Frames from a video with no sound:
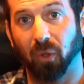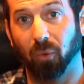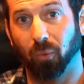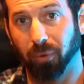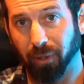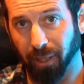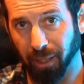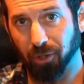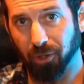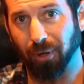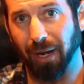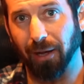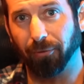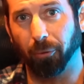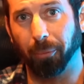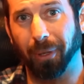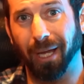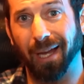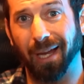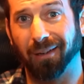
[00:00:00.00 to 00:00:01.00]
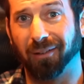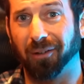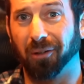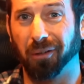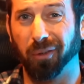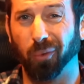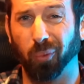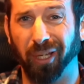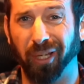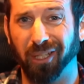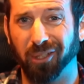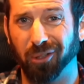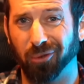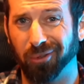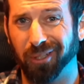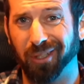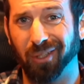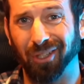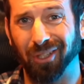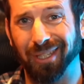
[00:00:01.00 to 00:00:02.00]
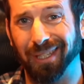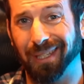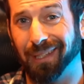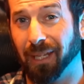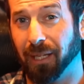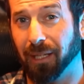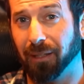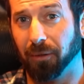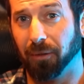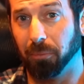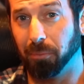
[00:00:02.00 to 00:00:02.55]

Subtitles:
We're going to travel back all the way to 68